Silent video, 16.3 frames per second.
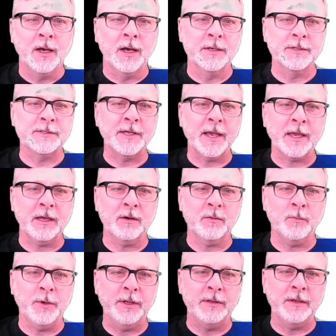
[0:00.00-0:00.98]

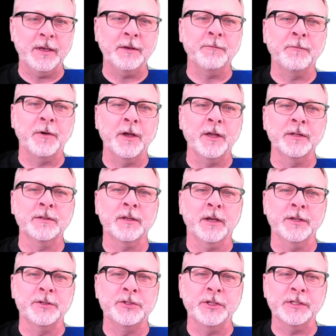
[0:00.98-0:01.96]
Second, we did fund
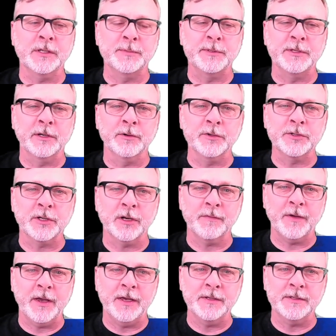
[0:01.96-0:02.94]
G-0
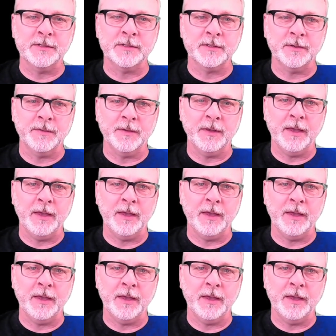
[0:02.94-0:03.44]
surveys